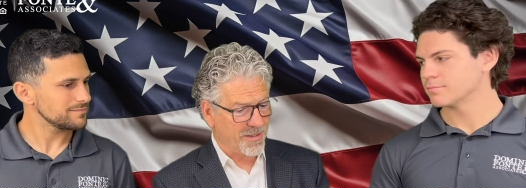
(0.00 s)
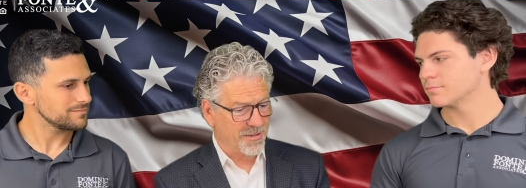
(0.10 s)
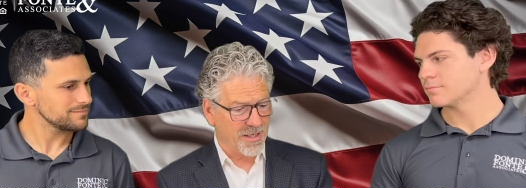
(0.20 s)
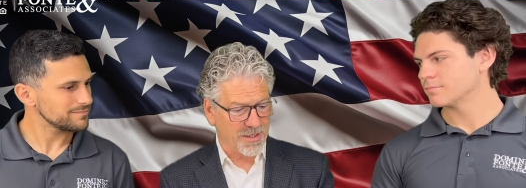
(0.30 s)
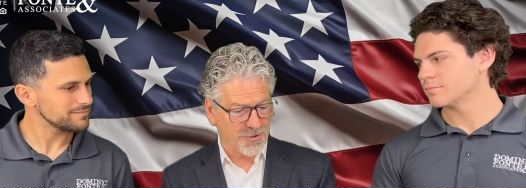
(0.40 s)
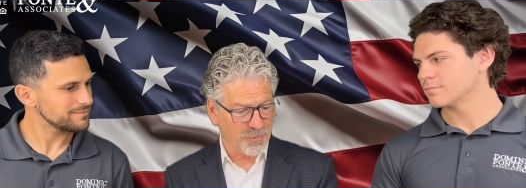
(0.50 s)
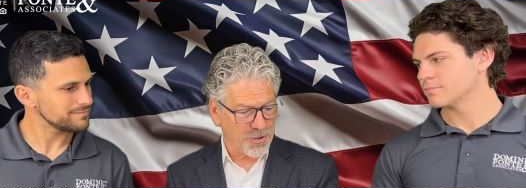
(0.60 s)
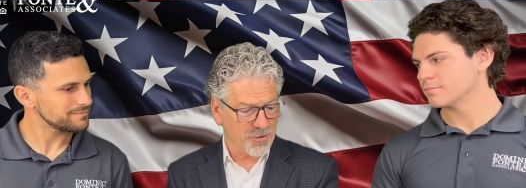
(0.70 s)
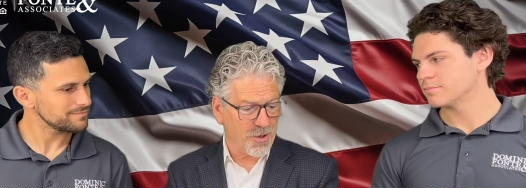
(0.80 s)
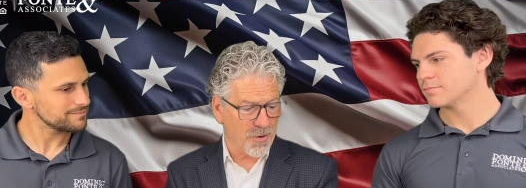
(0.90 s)
Speaker 1: and tell us what
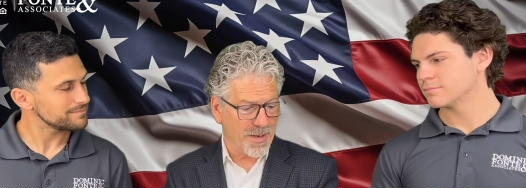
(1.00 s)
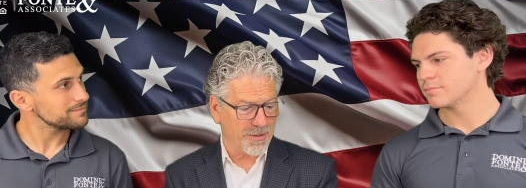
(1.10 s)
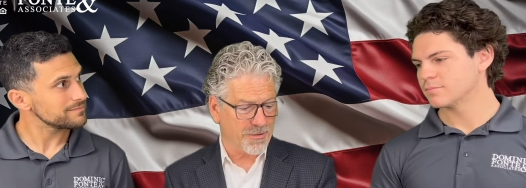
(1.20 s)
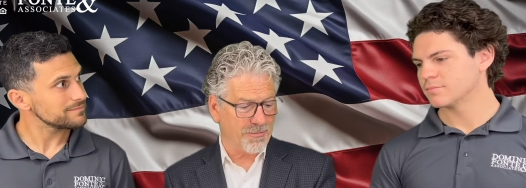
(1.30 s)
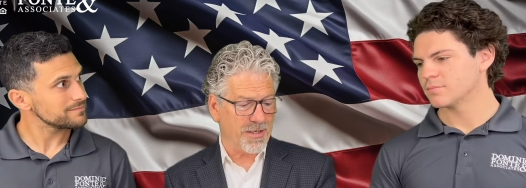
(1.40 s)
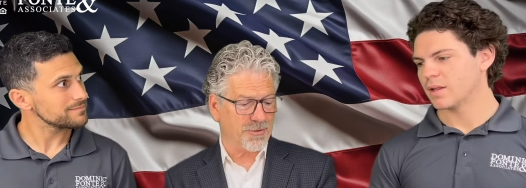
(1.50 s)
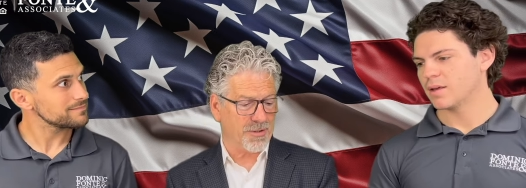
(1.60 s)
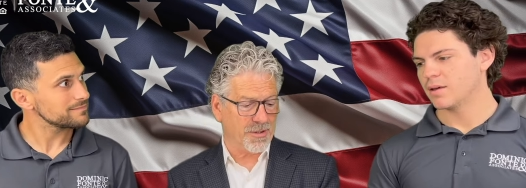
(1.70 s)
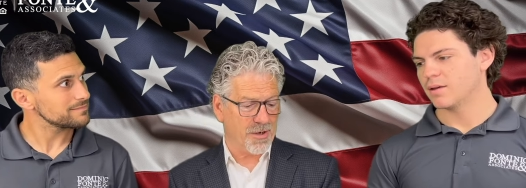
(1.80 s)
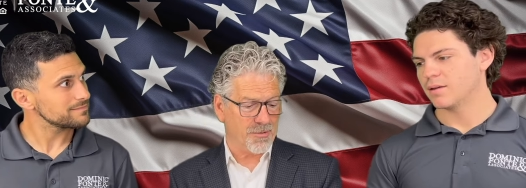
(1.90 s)
you know about the
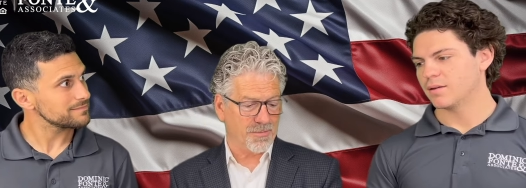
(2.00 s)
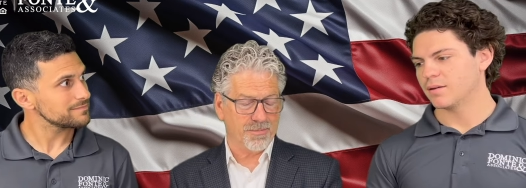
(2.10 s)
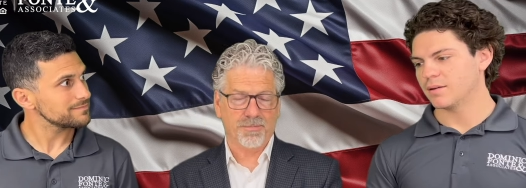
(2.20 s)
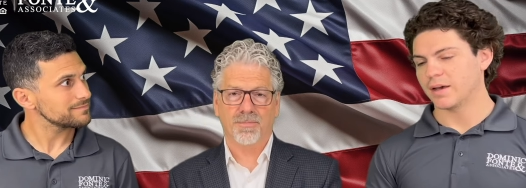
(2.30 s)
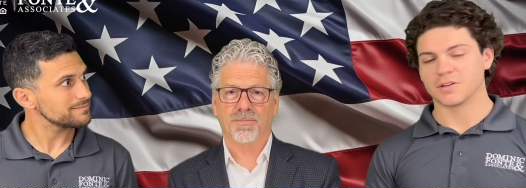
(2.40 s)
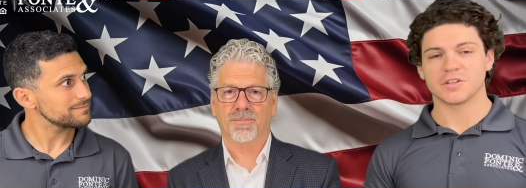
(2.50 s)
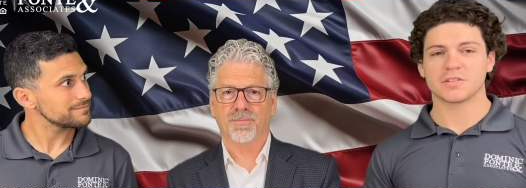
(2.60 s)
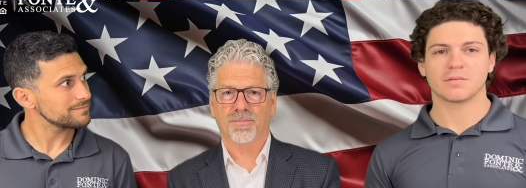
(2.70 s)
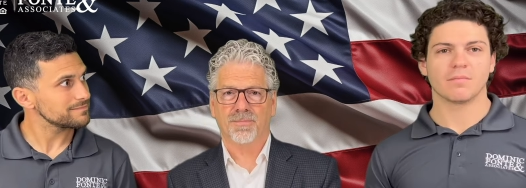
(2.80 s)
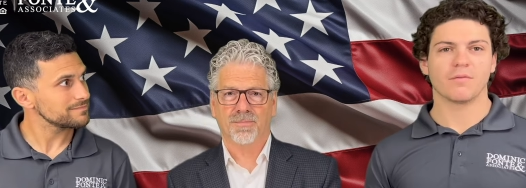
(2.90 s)
veteran loan.
Speaker 2: Yeah,
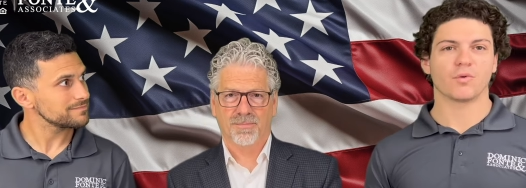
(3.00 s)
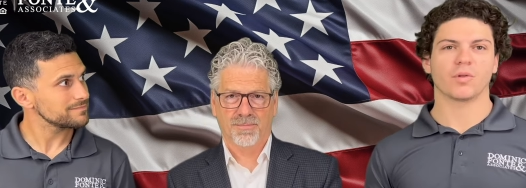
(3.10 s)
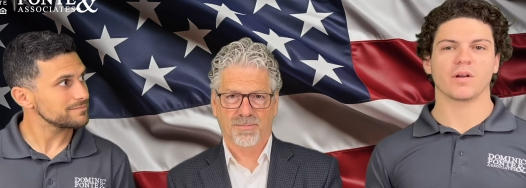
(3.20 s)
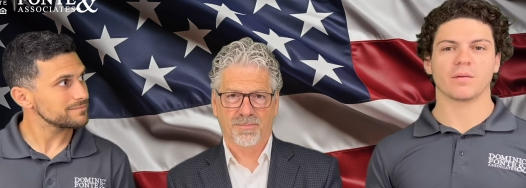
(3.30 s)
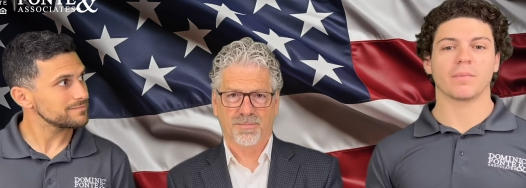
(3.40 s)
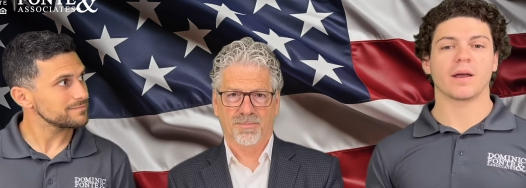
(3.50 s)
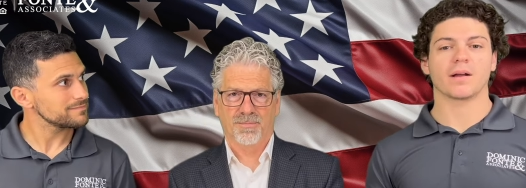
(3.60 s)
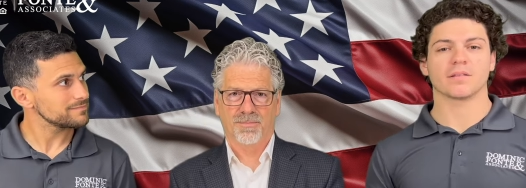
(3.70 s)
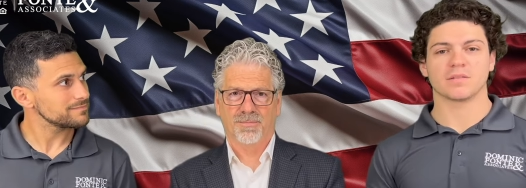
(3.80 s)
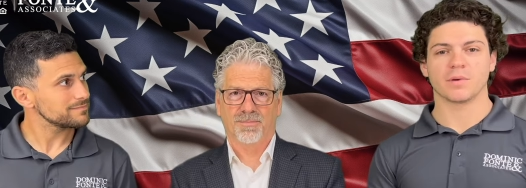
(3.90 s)
just if we're looking back
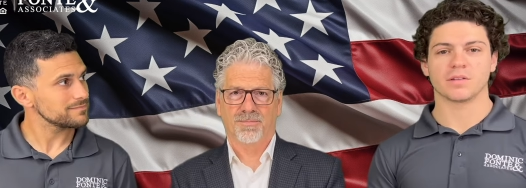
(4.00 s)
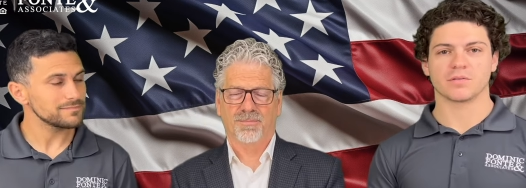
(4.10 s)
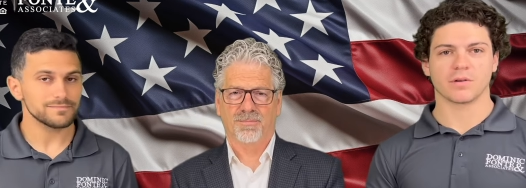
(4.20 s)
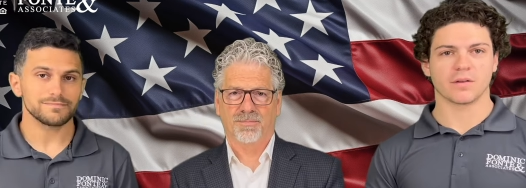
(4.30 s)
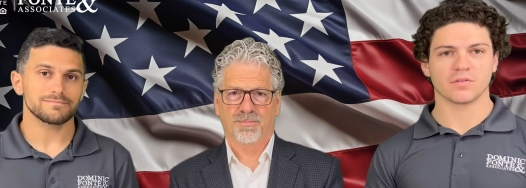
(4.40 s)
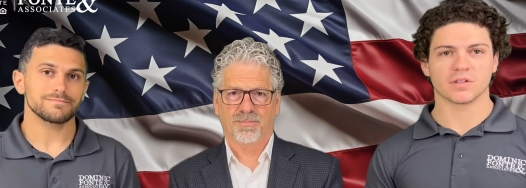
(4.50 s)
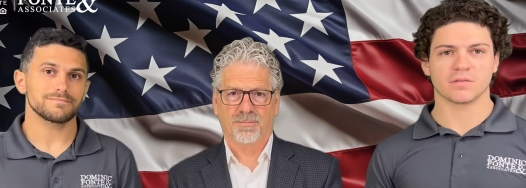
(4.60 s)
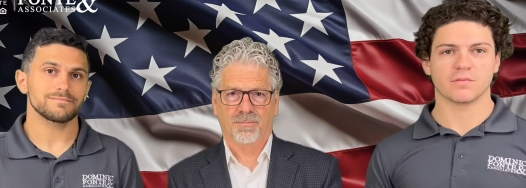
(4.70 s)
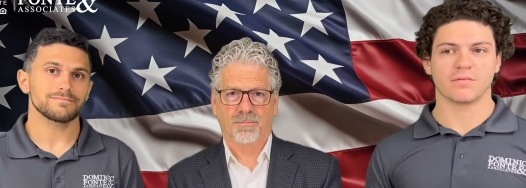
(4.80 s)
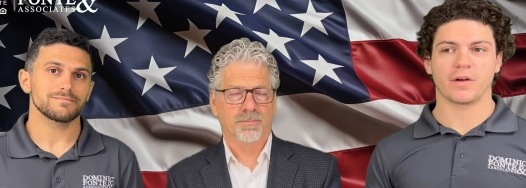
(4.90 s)
on some history of
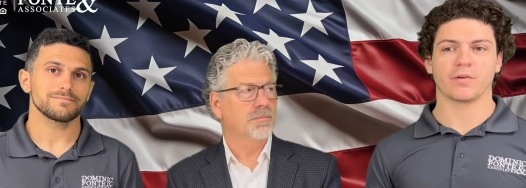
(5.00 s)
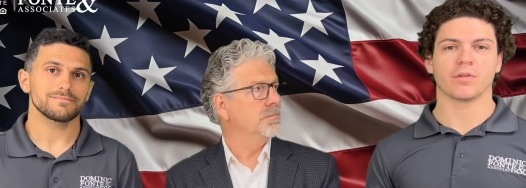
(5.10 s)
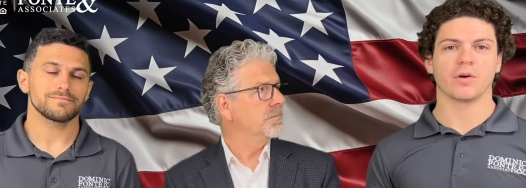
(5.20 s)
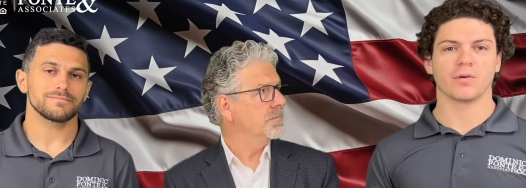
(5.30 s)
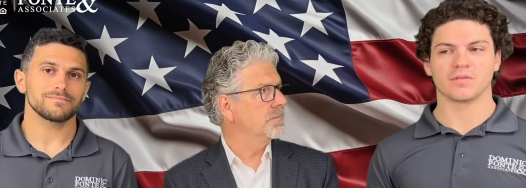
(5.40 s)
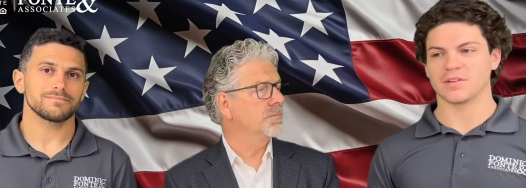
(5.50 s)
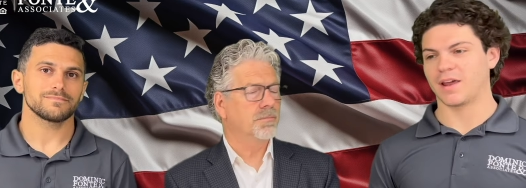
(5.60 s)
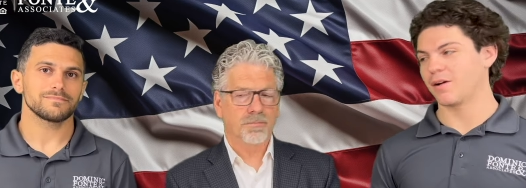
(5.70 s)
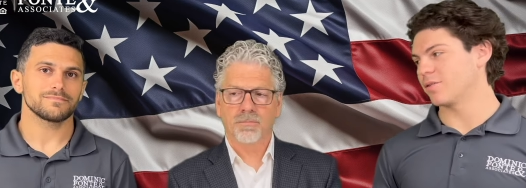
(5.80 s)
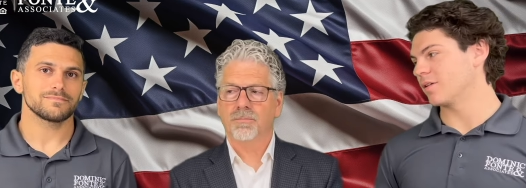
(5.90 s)
just veteran loans and
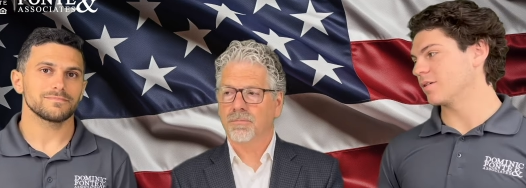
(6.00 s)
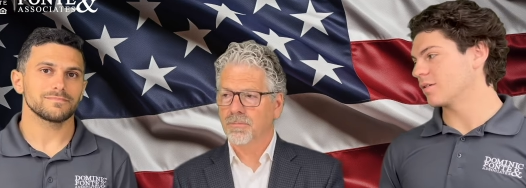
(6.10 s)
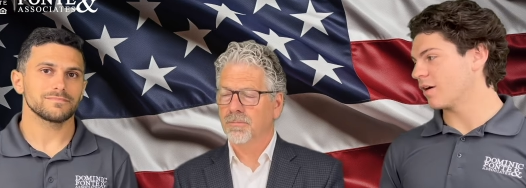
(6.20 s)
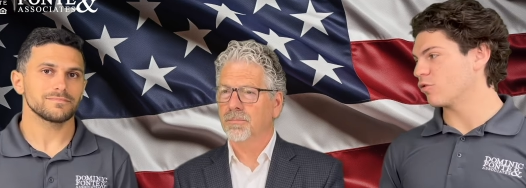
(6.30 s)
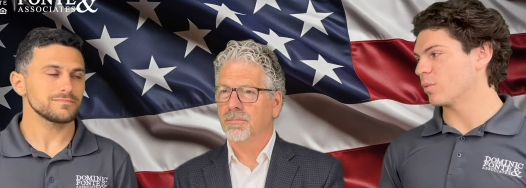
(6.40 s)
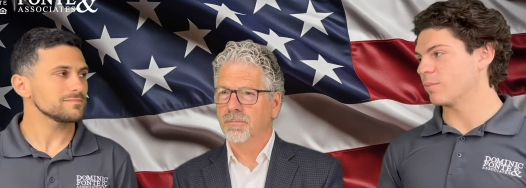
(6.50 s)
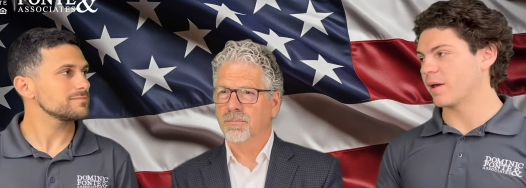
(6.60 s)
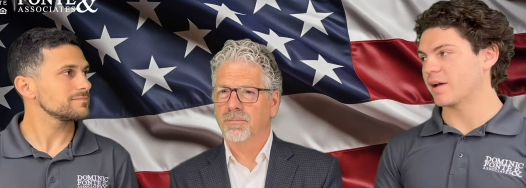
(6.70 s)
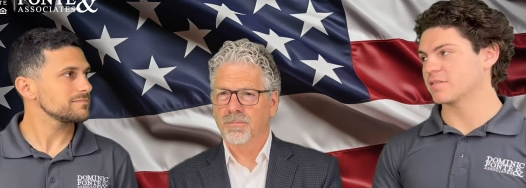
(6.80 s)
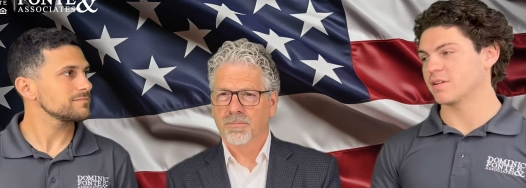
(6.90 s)
how the government
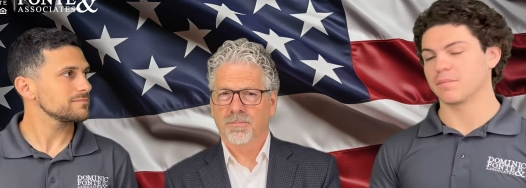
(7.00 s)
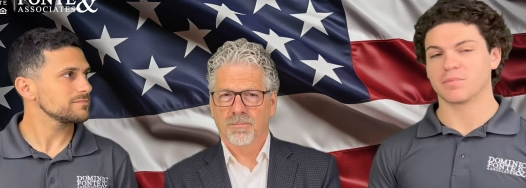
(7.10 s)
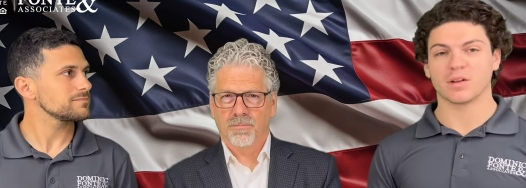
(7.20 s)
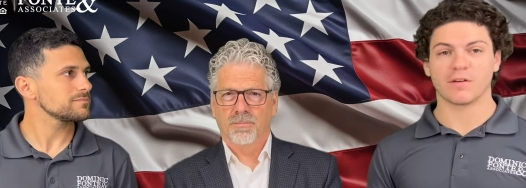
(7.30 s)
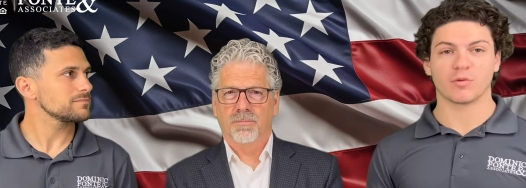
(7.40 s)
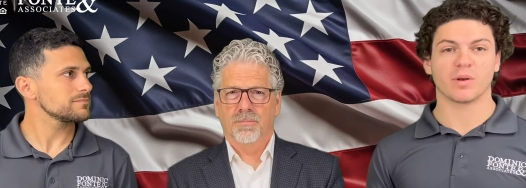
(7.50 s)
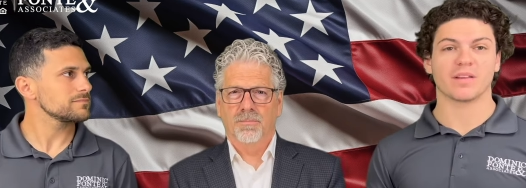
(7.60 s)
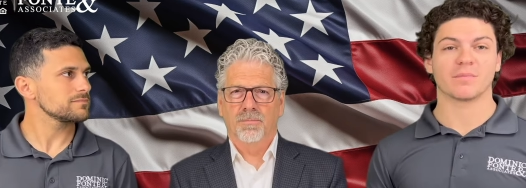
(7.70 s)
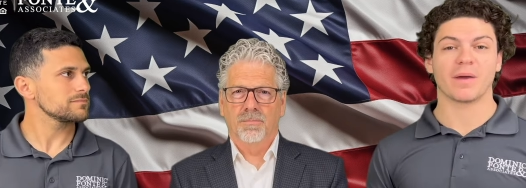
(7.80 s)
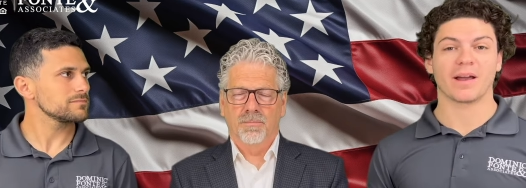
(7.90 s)
backs them, the government
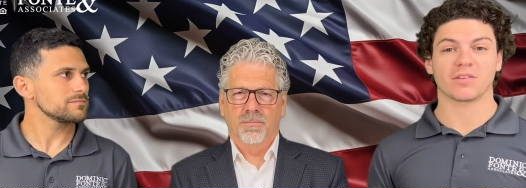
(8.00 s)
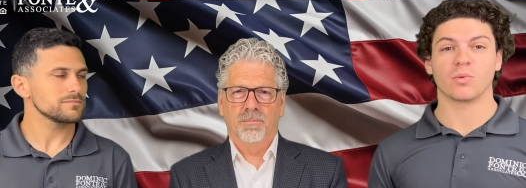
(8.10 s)
has backed